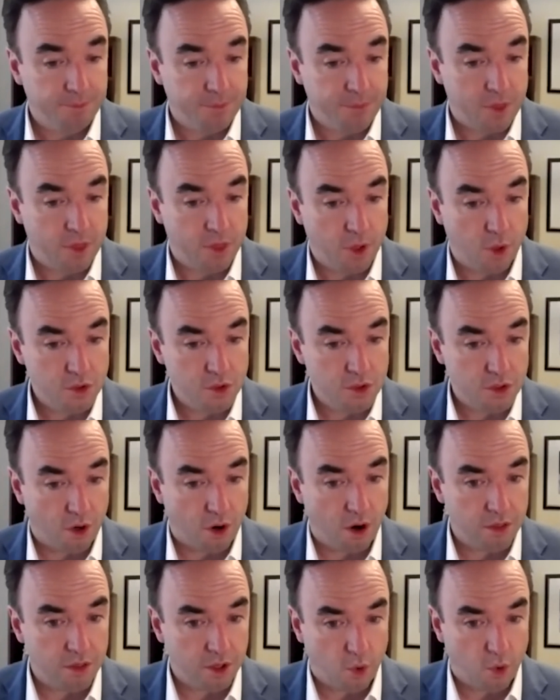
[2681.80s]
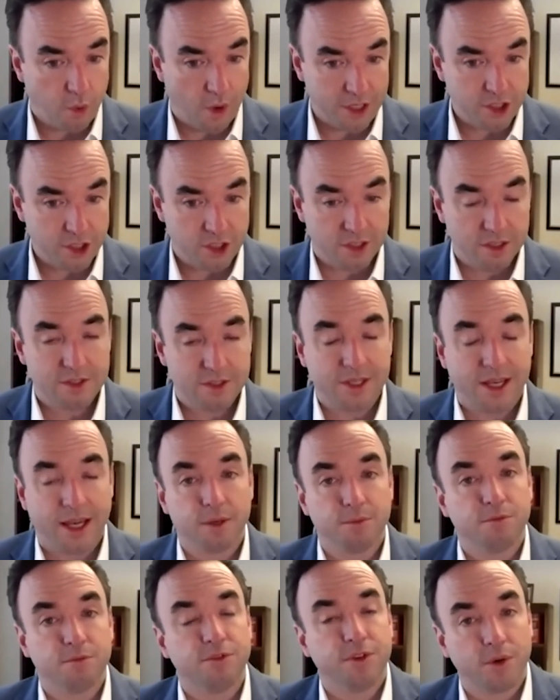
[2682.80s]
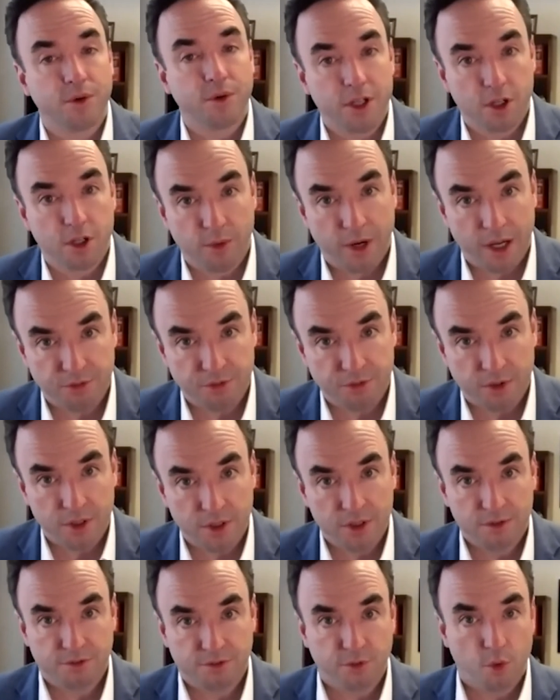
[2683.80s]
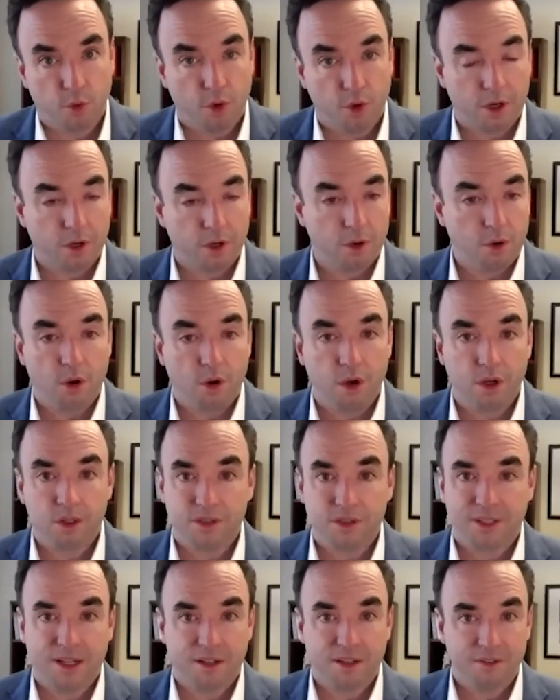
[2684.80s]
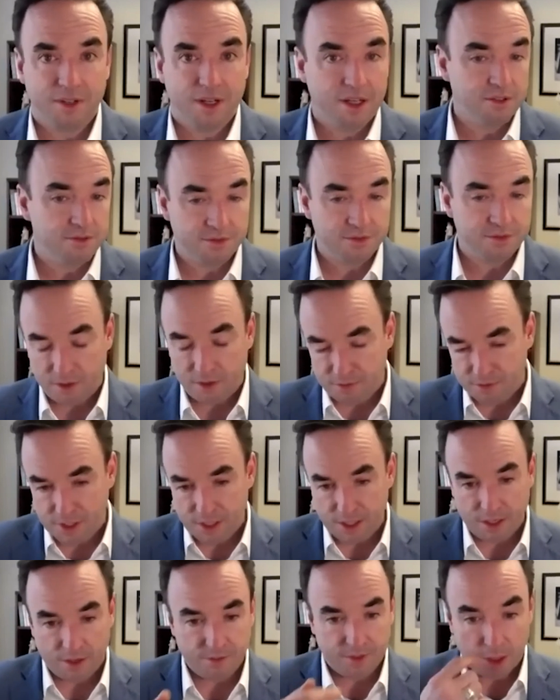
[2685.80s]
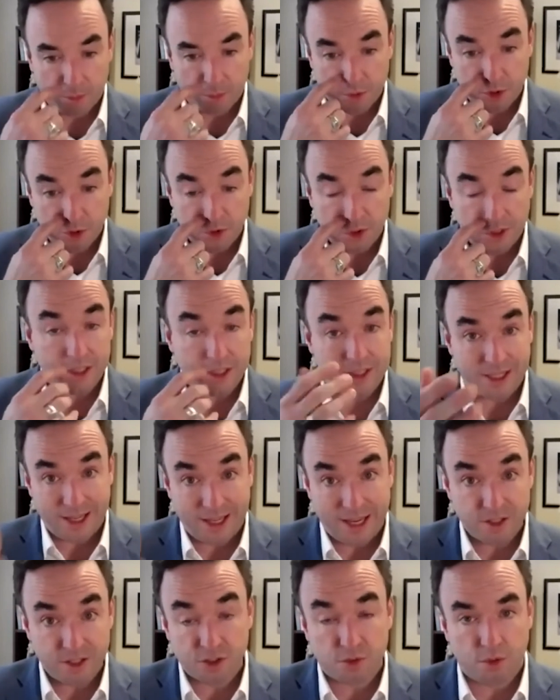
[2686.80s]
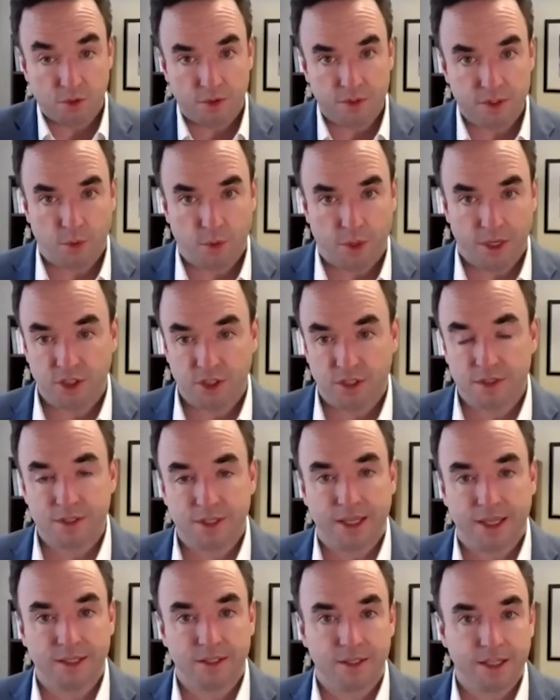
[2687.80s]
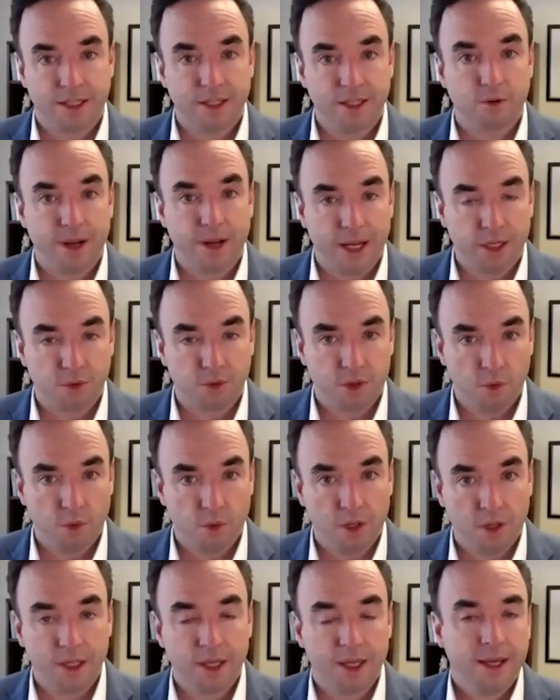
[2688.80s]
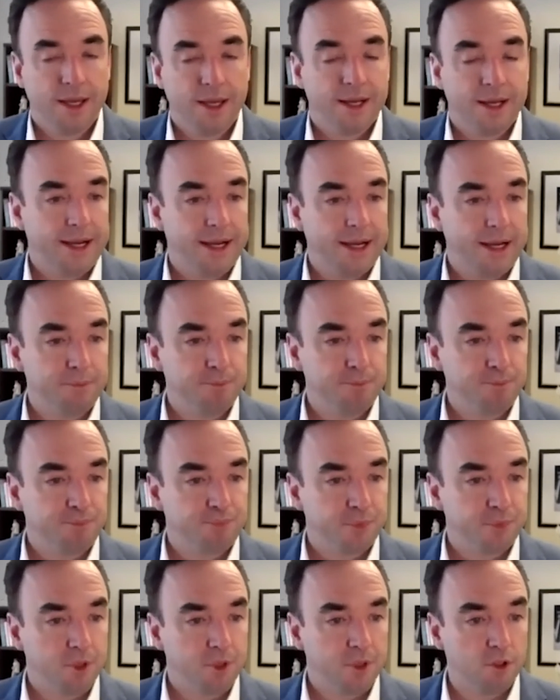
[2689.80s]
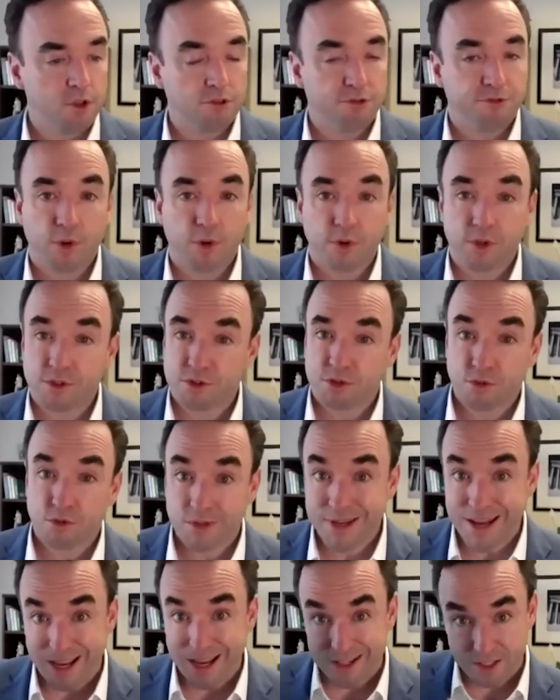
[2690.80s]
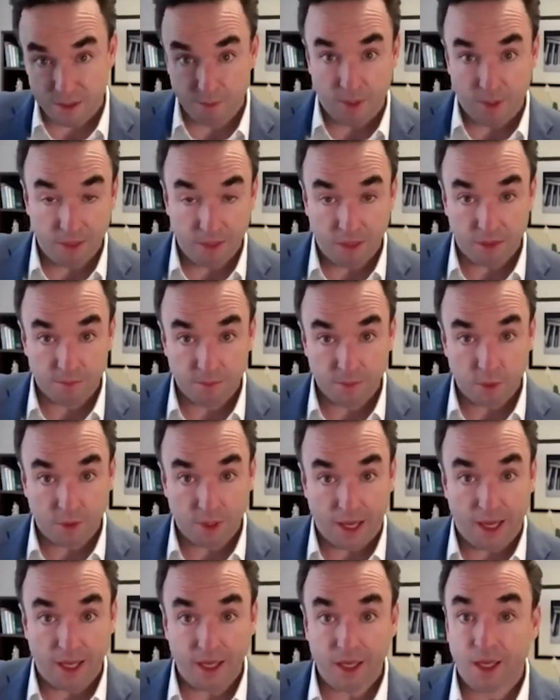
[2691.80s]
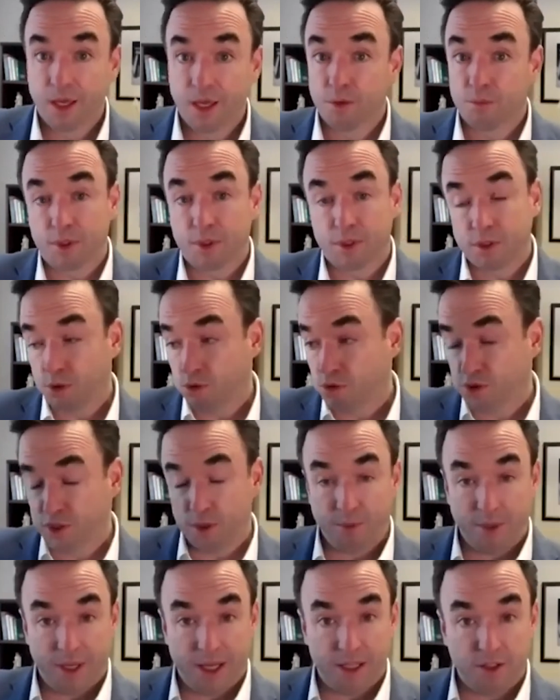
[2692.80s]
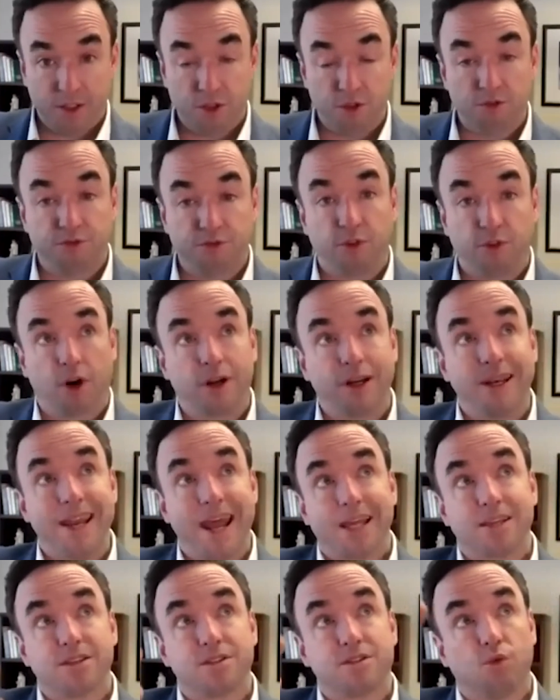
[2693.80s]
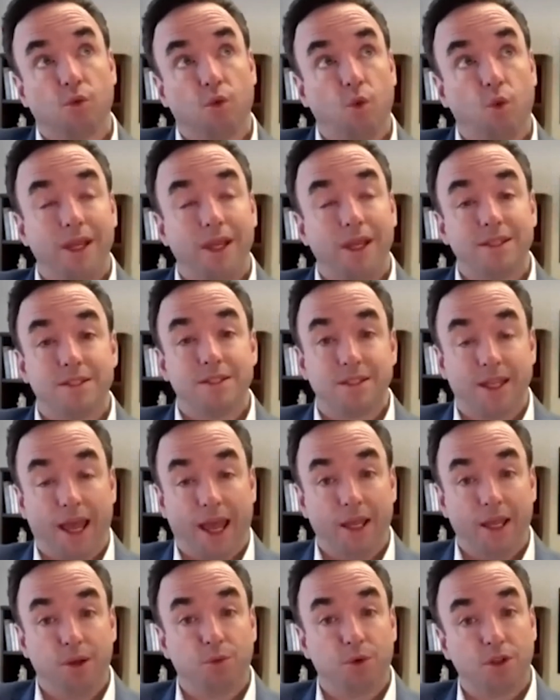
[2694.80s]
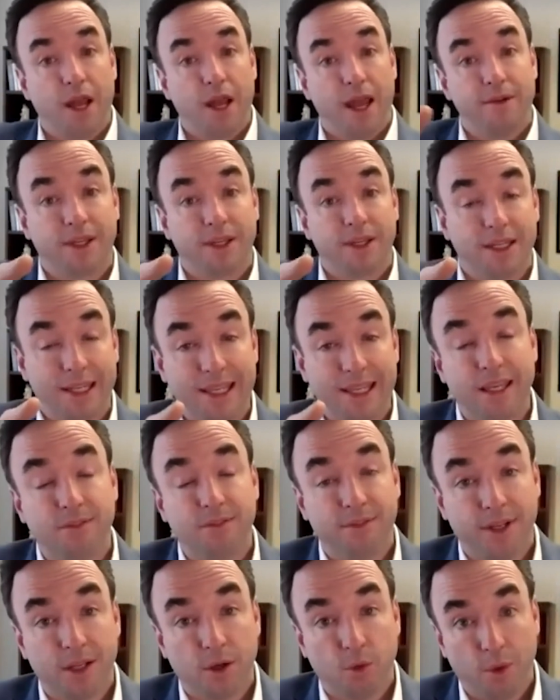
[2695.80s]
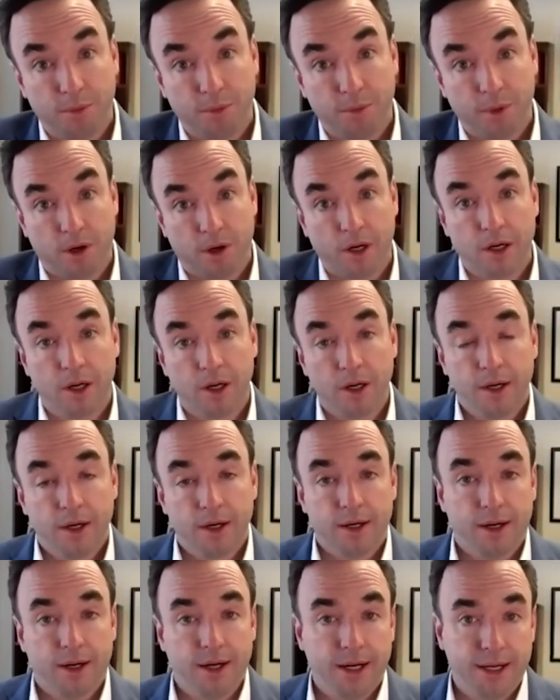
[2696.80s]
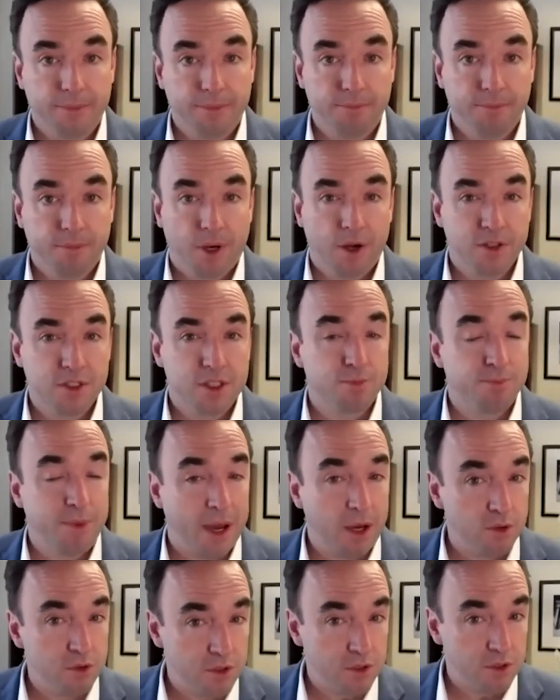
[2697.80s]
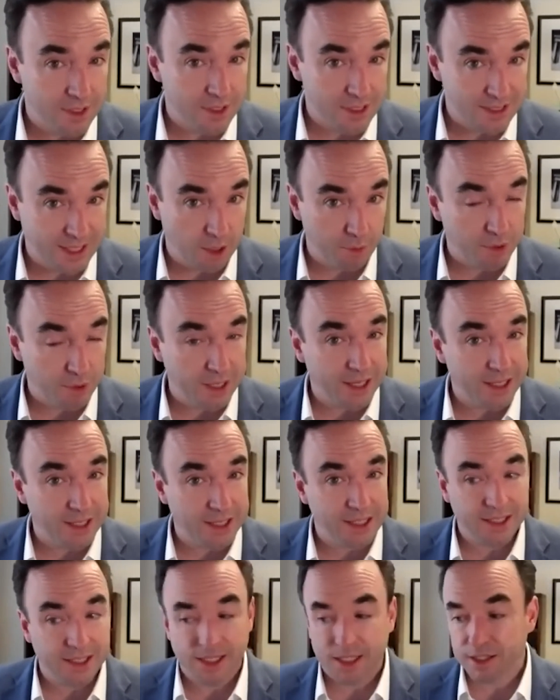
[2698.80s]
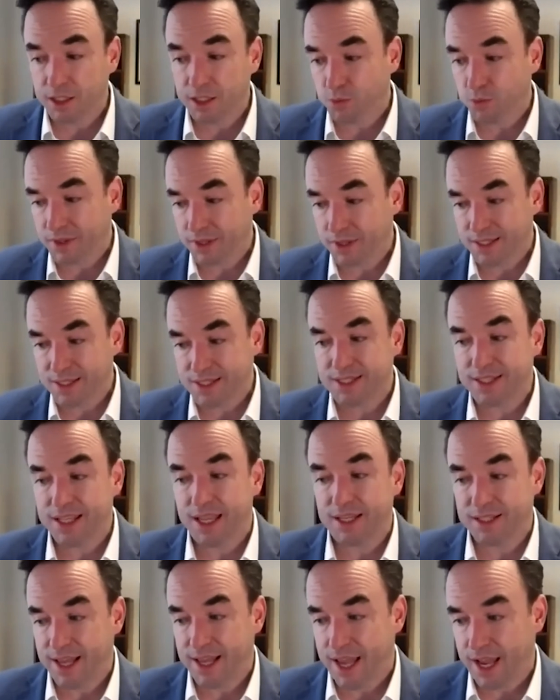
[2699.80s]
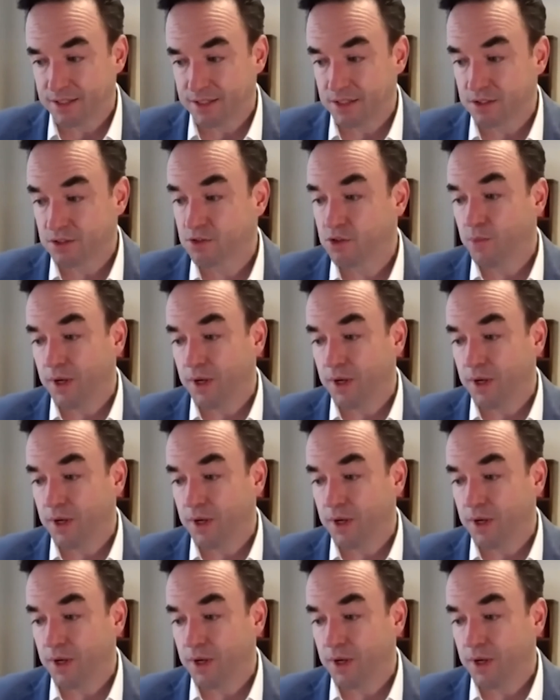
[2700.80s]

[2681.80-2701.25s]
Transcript: those are the questions. I am very grateful for all of the opportunity to answer all these questions and to interact with you all. Look forward to next month, okay? But don't jump ahead too far. Next Wednesday, we're having an evening webinar on spousal estate planning, dealing with the estate taxes. You're